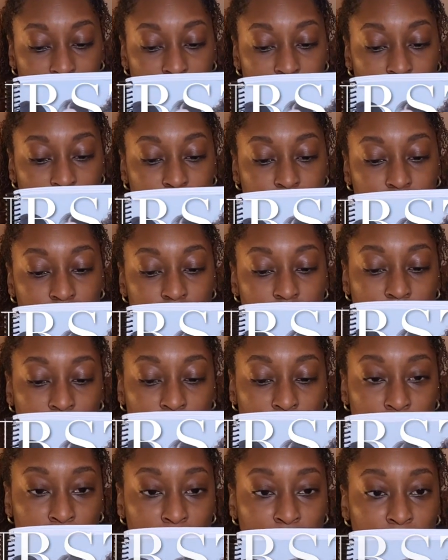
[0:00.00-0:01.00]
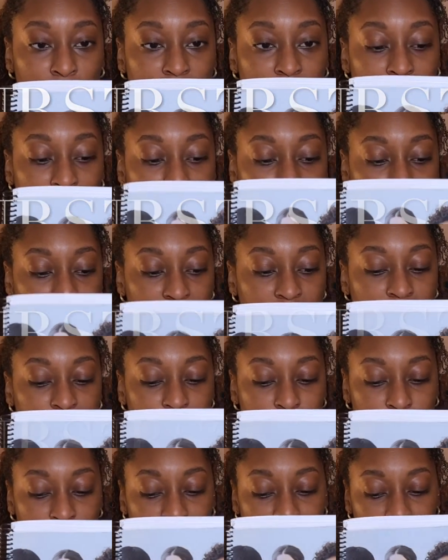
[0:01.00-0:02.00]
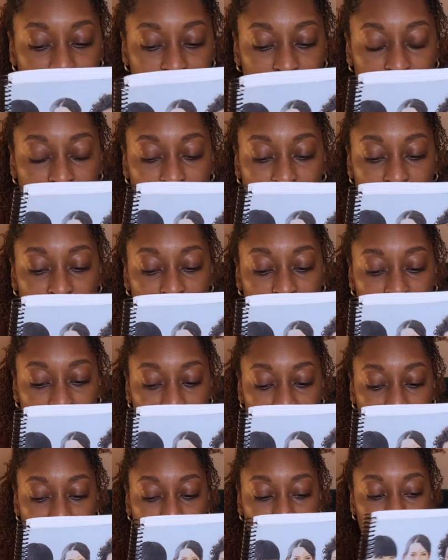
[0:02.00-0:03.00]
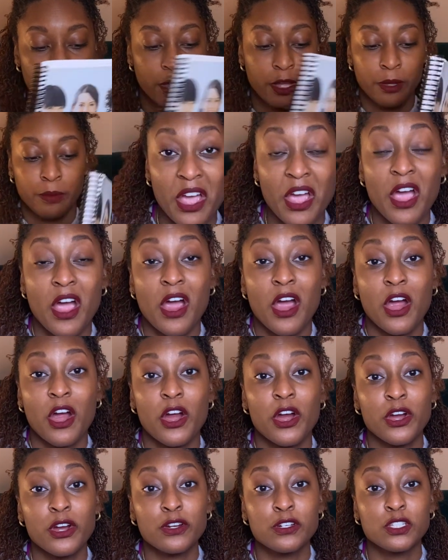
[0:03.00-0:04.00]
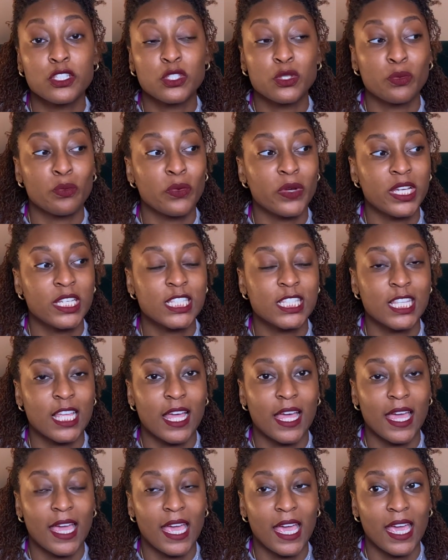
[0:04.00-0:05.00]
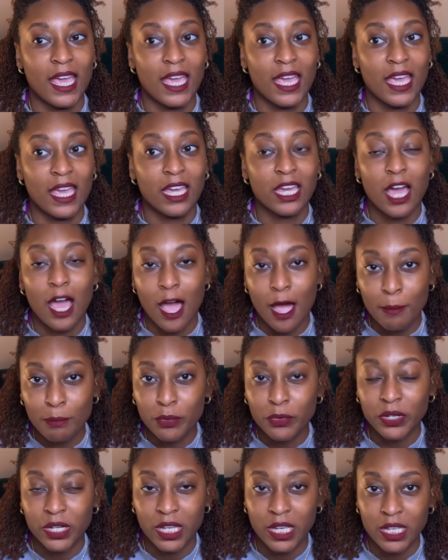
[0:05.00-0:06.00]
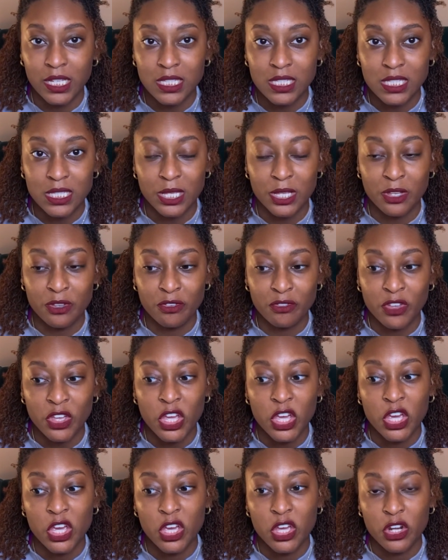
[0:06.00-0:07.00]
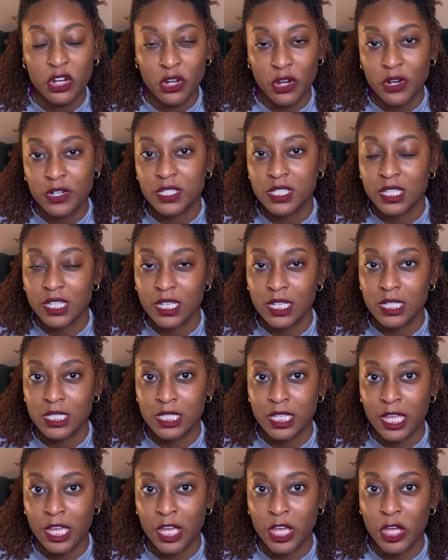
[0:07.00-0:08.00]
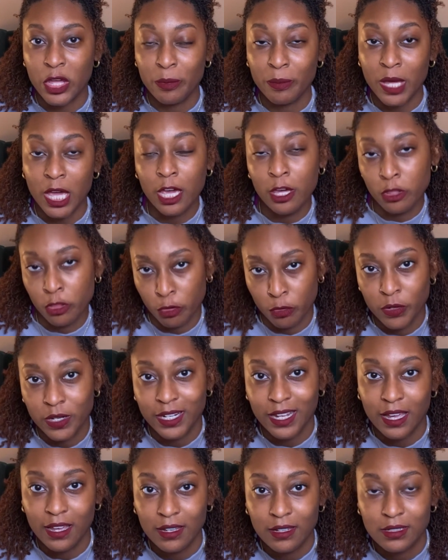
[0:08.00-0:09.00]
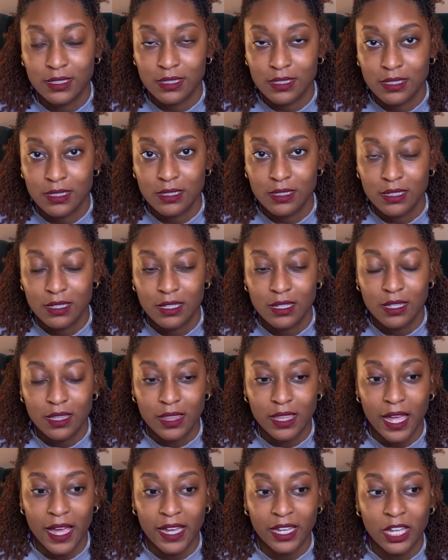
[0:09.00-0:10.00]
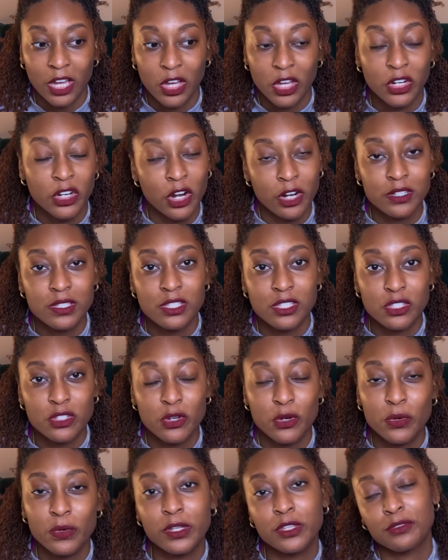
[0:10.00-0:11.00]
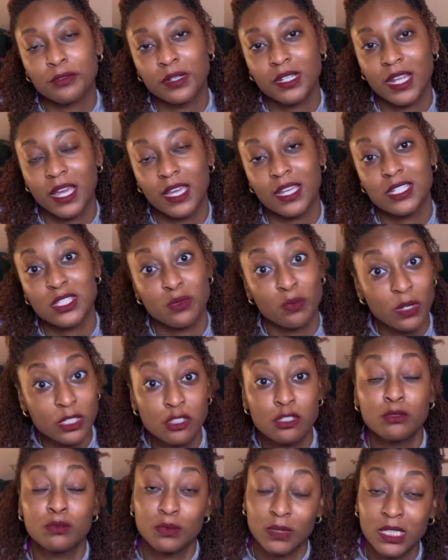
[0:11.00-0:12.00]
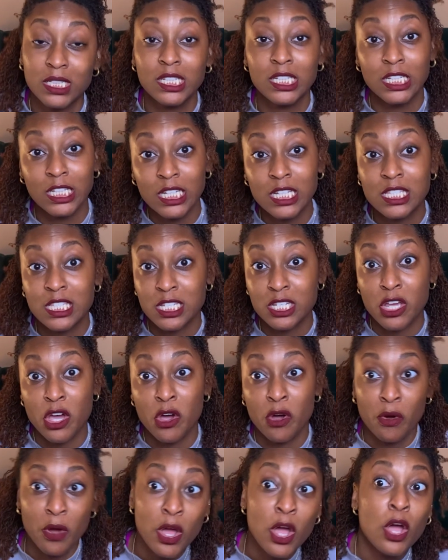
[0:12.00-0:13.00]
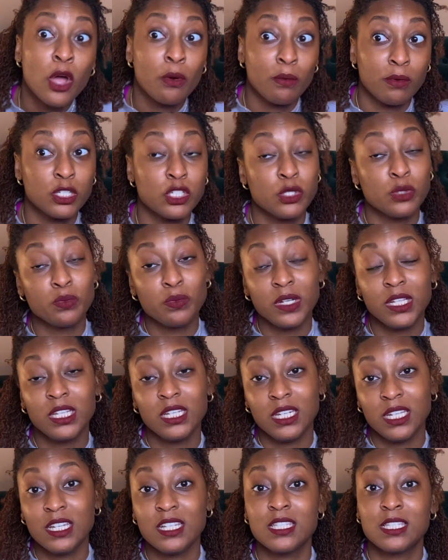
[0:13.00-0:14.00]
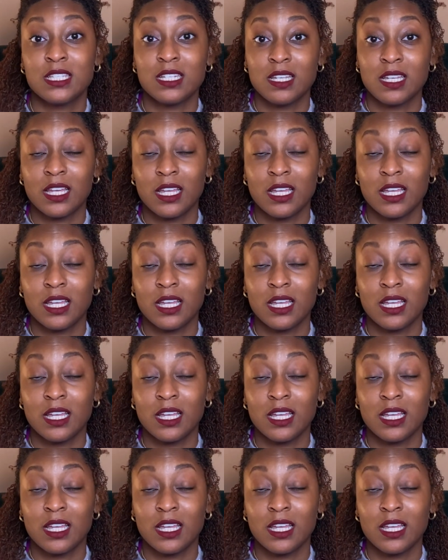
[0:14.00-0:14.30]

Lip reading: So this one is here. Hurst was a comprehensive nursing exam in 3 days. Like nursing school in 3 days. What you really need to know, what you really need to